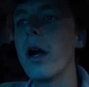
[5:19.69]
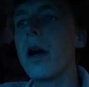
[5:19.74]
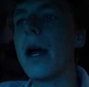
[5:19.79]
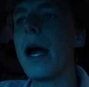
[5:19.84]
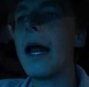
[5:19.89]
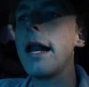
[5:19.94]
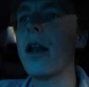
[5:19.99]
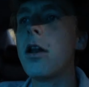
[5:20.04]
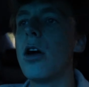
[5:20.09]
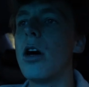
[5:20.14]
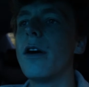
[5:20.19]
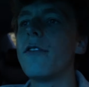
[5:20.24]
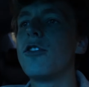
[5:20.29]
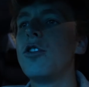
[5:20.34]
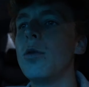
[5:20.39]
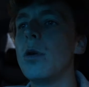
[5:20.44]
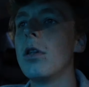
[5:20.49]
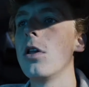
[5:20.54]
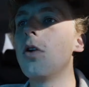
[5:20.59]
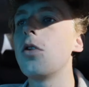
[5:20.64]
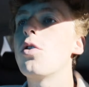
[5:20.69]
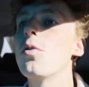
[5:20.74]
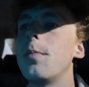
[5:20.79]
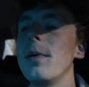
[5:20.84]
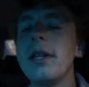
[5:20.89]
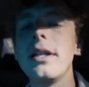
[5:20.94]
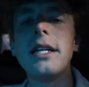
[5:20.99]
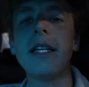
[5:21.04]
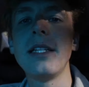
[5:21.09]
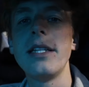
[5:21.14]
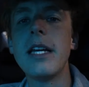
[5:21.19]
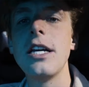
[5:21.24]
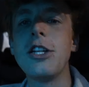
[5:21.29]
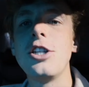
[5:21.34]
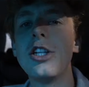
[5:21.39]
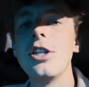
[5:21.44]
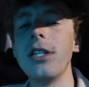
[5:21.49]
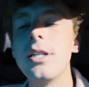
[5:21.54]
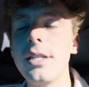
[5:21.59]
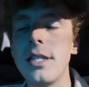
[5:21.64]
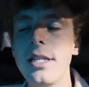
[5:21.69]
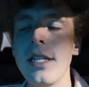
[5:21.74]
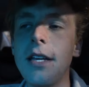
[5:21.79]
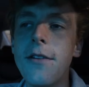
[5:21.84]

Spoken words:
are headed off to a local police station to see